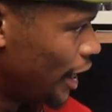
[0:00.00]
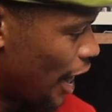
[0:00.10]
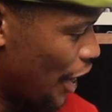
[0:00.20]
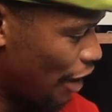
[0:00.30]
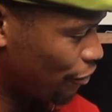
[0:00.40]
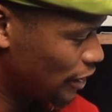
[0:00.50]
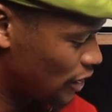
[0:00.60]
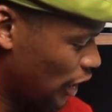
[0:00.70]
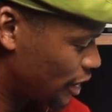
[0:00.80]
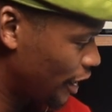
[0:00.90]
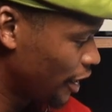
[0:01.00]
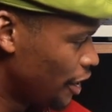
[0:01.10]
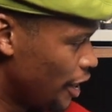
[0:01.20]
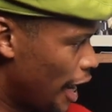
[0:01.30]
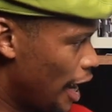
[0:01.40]
Hanafi starting.
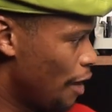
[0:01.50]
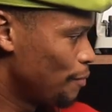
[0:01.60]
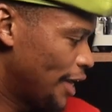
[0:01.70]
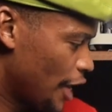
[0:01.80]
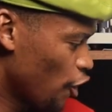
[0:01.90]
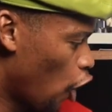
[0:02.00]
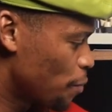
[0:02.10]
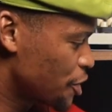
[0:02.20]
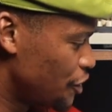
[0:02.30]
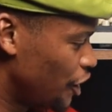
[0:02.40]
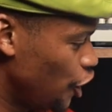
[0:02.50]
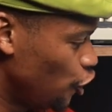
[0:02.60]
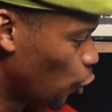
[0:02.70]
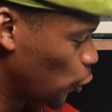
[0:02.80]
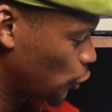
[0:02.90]
Another option then,
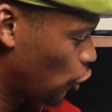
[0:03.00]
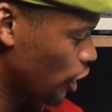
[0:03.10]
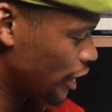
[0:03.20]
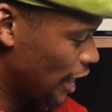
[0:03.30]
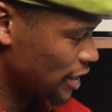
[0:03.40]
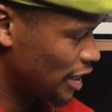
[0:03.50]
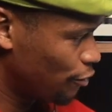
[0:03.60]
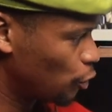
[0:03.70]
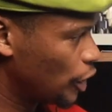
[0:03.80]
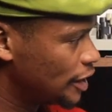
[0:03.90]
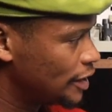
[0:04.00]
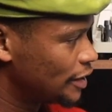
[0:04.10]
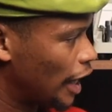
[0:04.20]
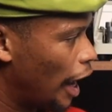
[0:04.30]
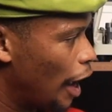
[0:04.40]
you also got Ashraf, who
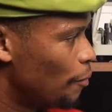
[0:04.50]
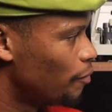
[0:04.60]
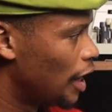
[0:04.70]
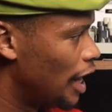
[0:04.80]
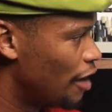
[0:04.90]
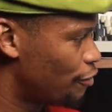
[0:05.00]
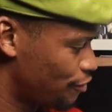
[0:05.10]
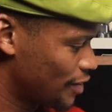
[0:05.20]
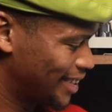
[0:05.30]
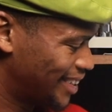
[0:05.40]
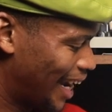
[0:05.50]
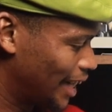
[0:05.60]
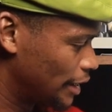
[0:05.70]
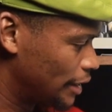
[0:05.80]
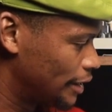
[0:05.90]
is a
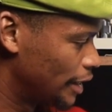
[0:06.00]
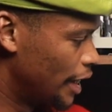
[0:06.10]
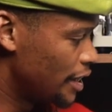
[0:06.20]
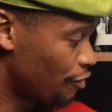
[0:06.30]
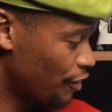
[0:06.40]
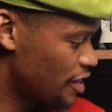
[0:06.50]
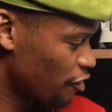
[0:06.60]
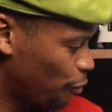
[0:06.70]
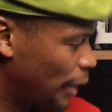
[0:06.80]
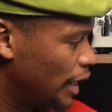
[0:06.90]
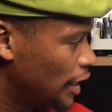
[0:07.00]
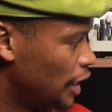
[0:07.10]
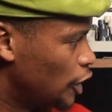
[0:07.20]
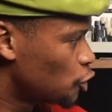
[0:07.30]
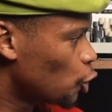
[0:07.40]
left-sided defensive player.
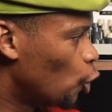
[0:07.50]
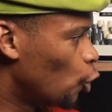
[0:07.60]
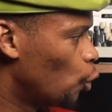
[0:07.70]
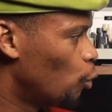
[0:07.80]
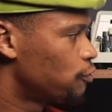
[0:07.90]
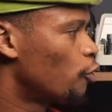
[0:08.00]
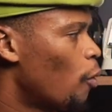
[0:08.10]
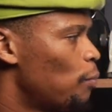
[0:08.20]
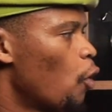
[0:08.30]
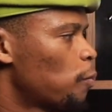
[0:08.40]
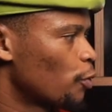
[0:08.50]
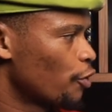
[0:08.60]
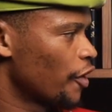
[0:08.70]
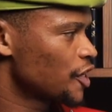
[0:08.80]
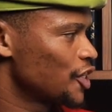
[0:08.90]
So for ball
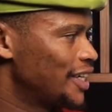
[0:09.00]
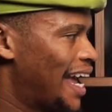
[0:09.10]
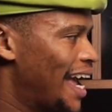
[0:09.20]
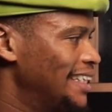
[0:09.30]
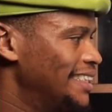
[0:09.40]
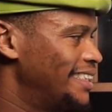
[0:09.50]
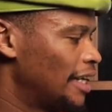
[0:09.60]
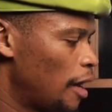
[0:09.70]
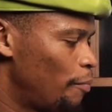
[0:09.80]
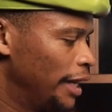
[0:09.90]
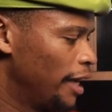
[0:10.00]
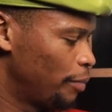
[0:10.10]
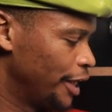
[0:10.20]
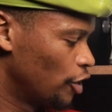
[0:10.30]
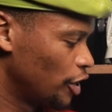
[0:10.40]
progression and a player
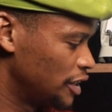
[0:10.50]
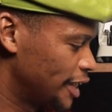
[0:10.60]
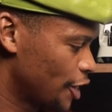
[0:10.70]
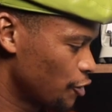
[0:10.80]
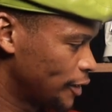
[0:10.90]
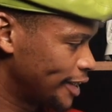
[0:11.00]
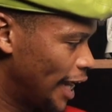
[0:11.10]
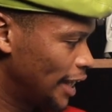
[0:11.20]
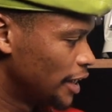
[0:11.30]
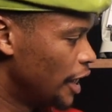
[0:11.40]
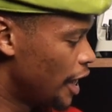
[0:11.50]
playing on his natural side,